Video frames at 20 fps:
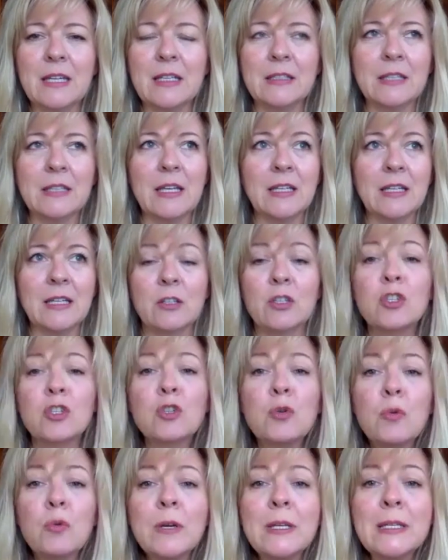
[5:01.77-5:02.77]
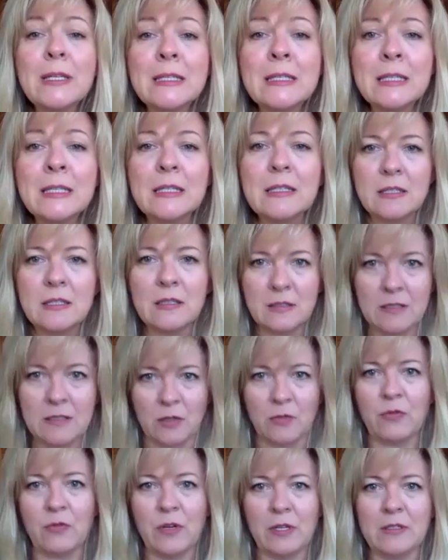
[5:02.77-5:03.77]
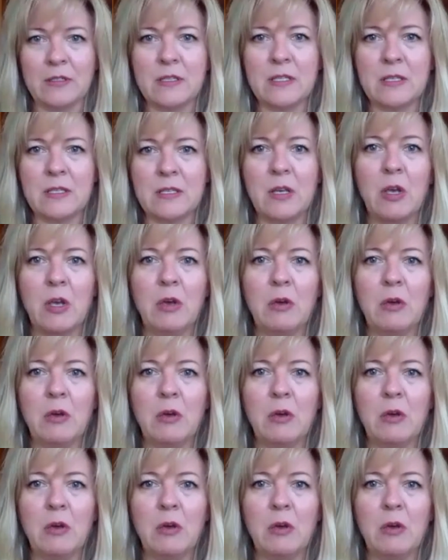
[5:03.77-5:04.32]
exquisite difference